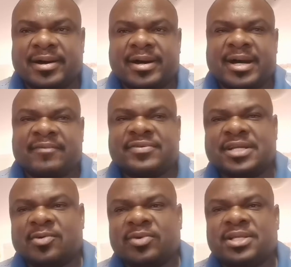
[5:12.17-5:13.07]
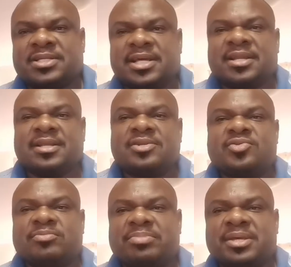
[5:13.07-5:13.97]
after which they need
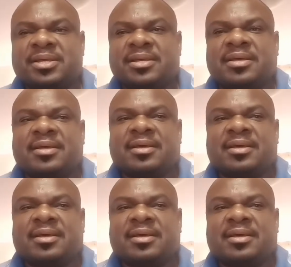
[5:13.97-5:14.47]
to be